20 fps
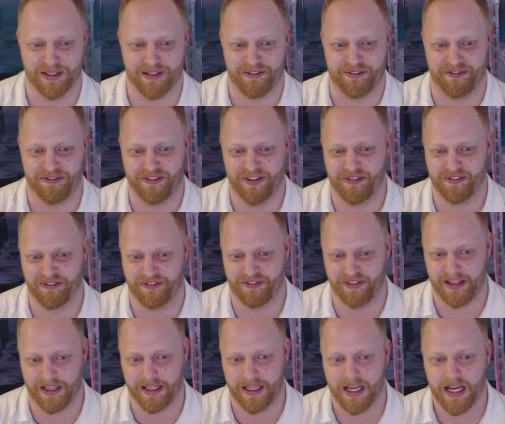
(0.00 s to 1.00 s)
only
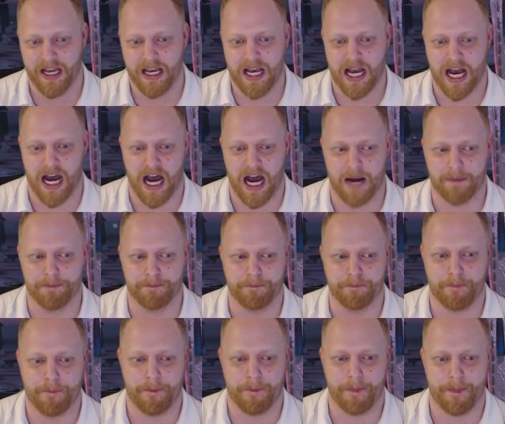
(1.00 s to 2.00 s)
50.
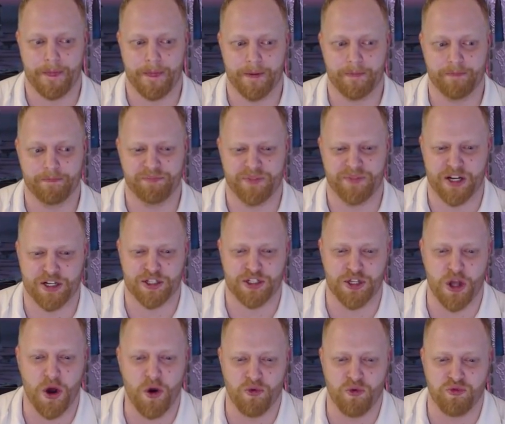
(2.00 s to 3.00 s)

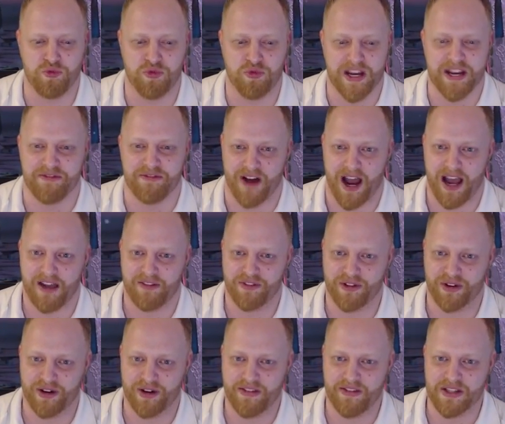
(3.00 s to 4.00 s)
There's no
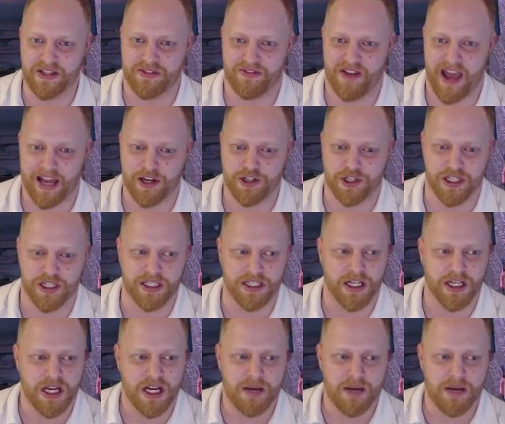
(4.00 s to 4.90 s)
Reviver in this faction,